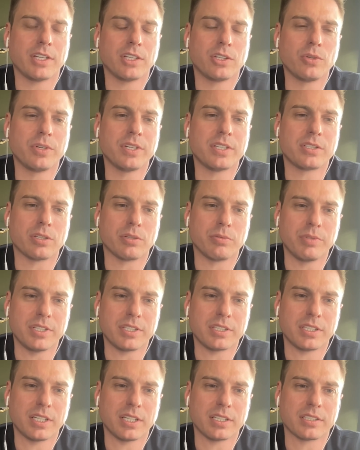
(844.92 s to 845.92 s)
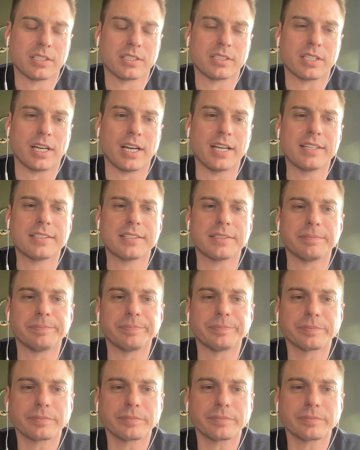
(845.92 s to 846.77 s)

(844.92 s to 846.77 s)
though it's a risky exercise,